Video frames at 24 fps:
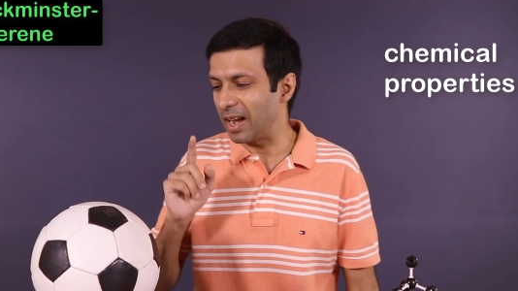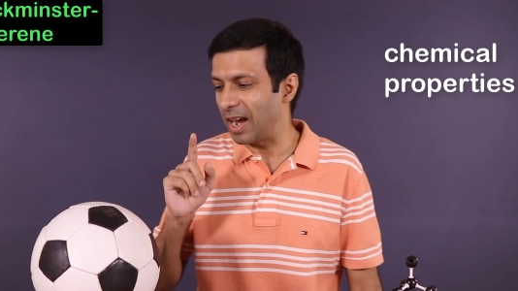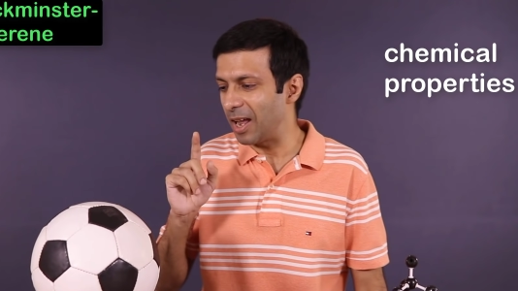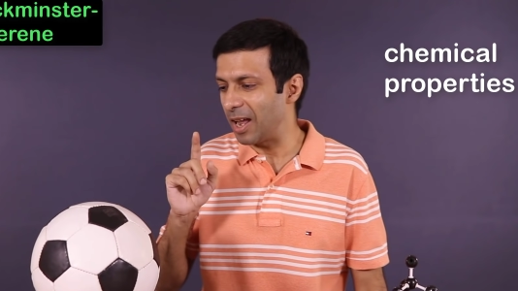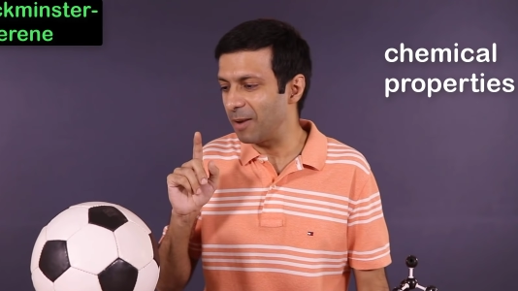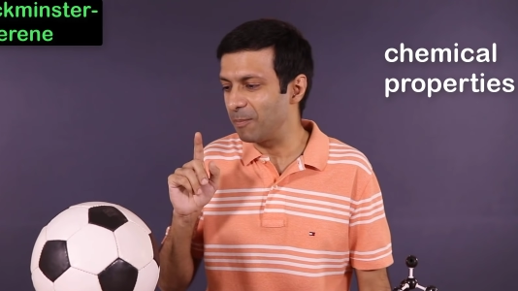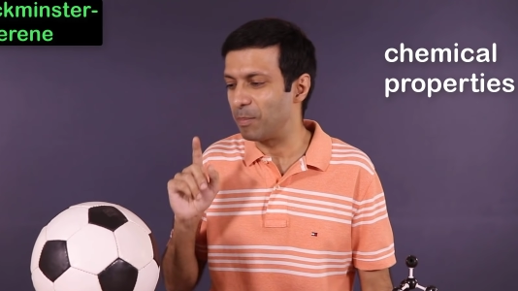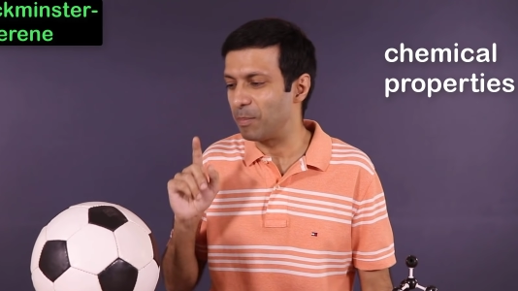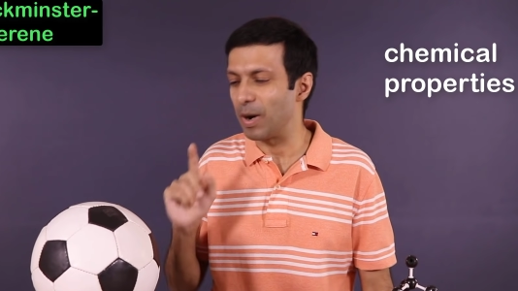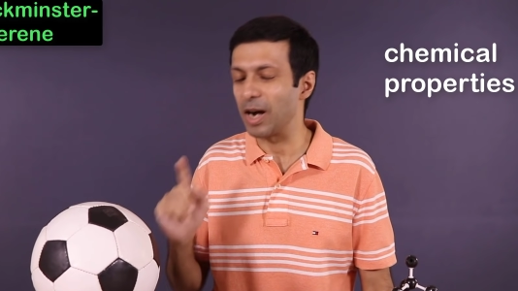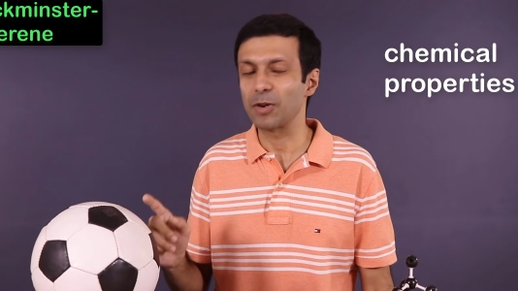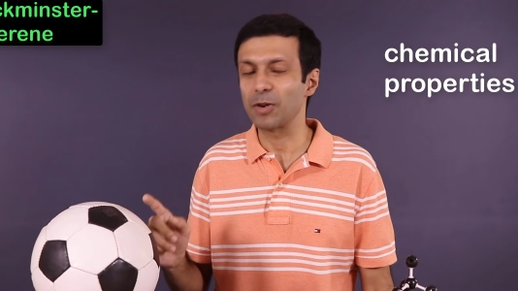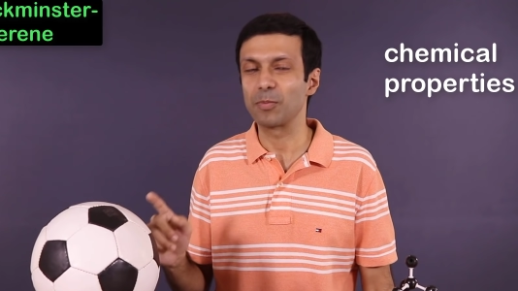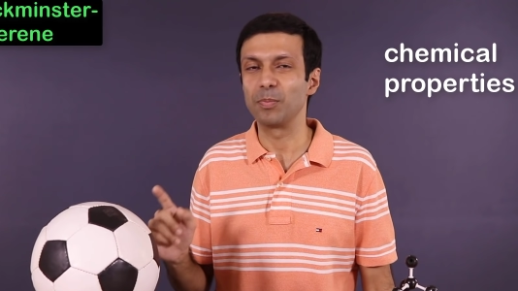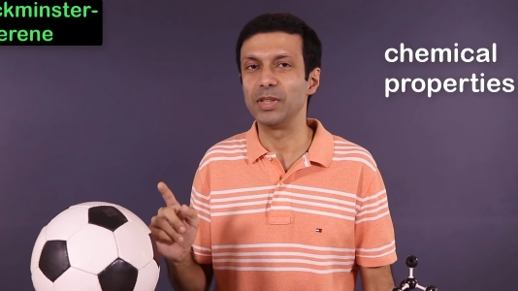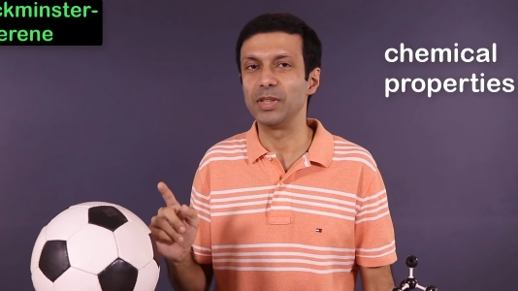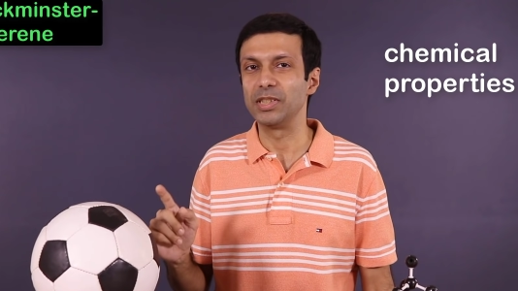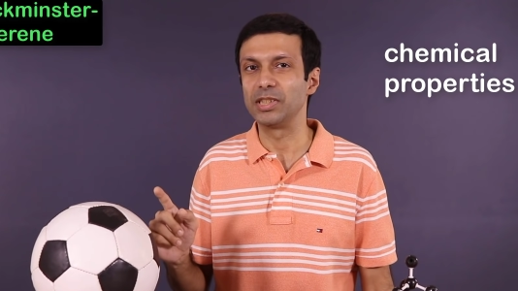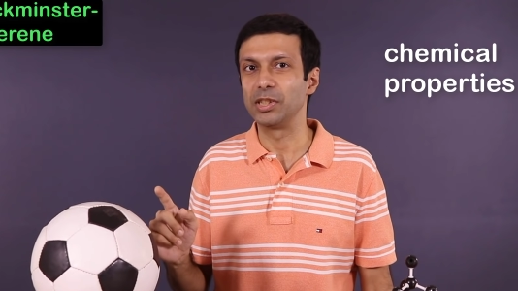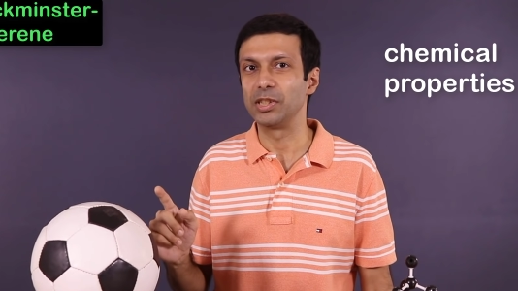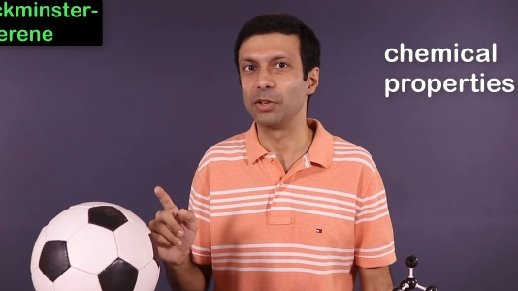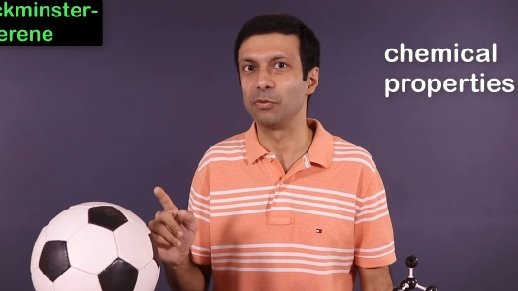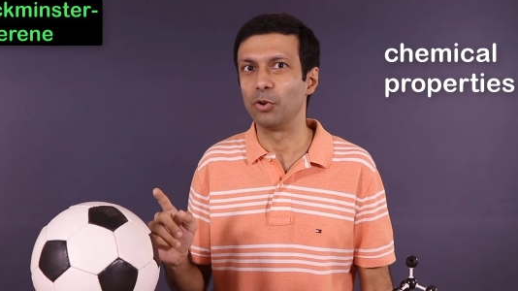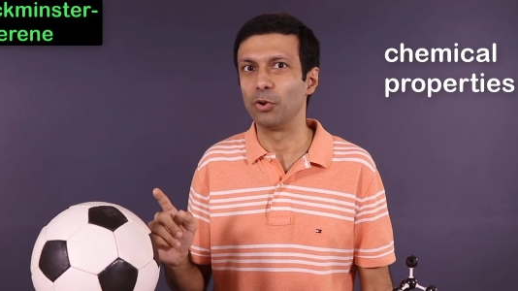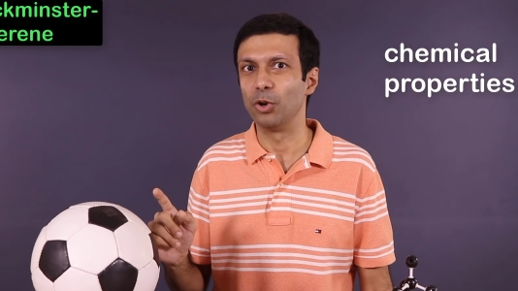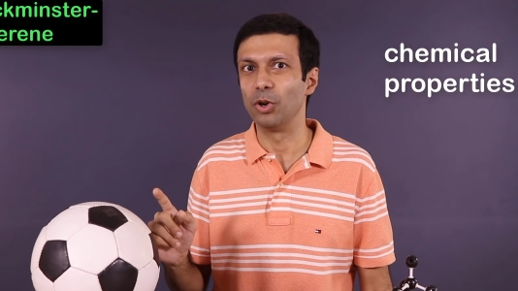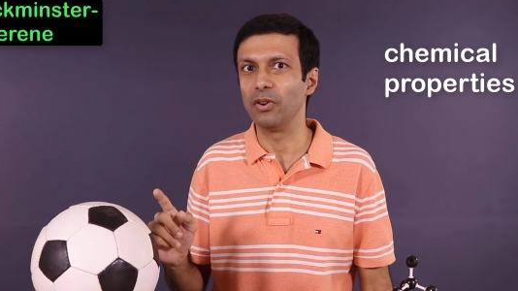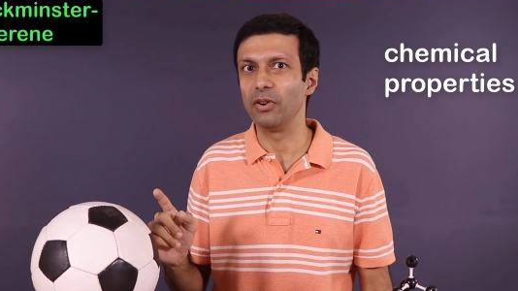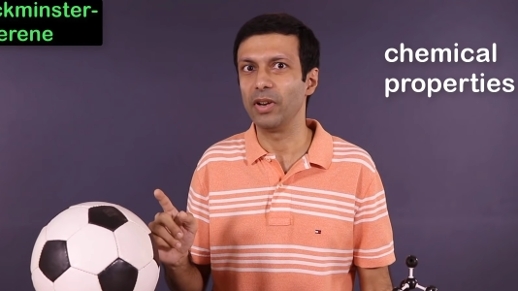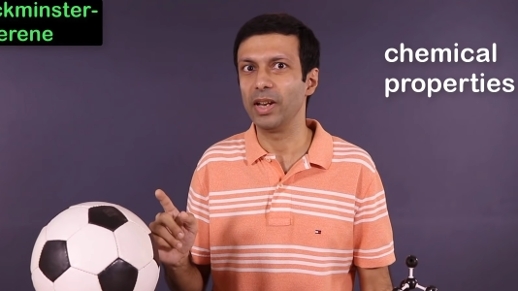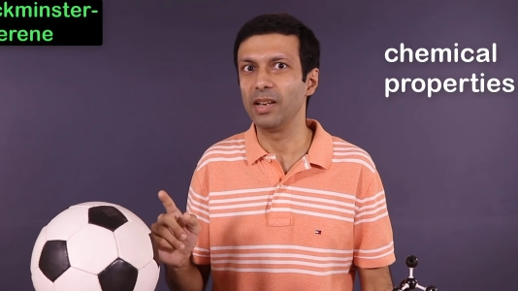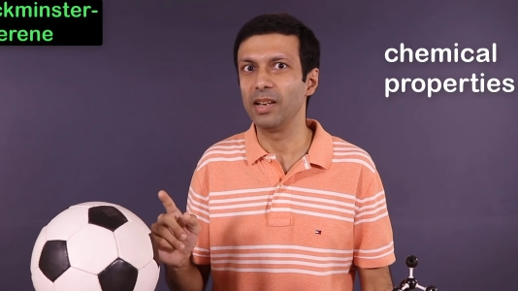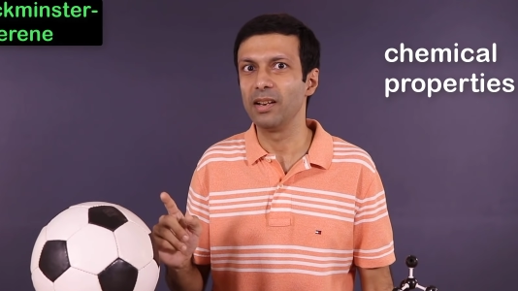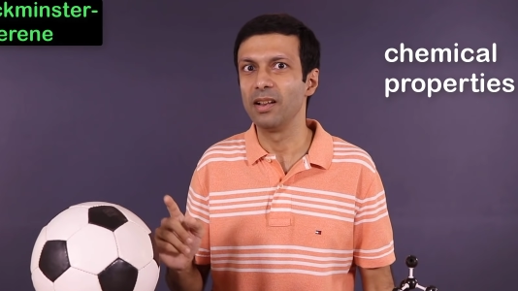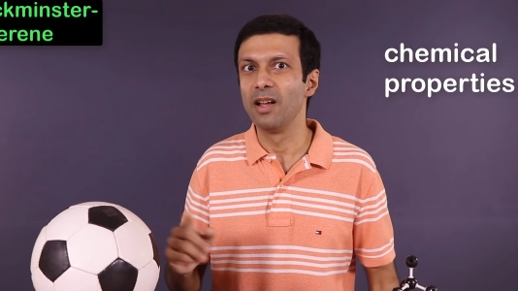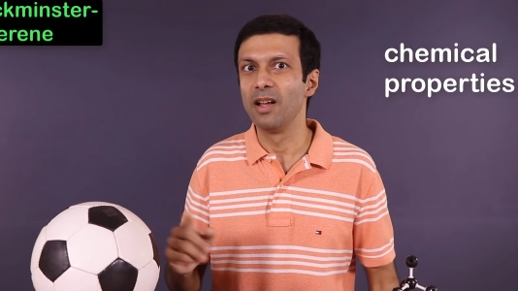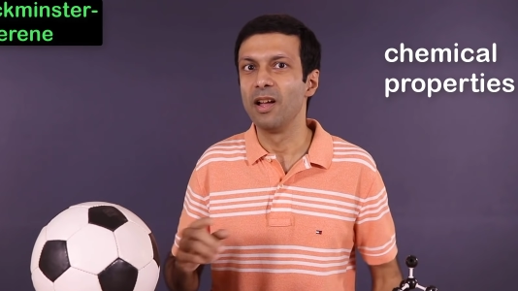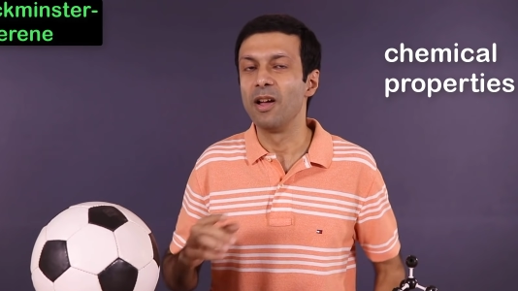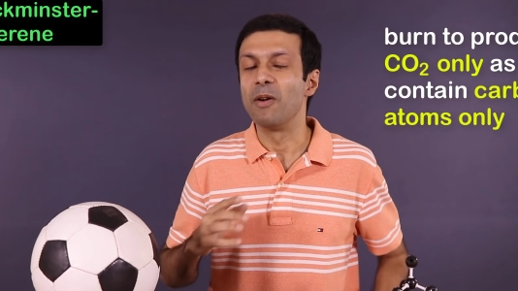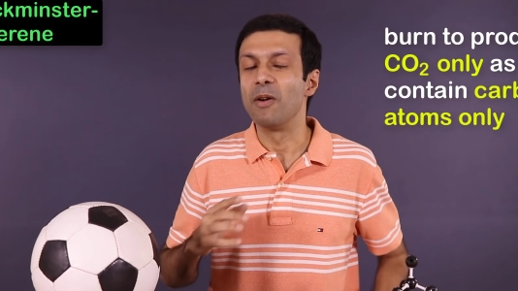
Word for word: and Buckminster fullerene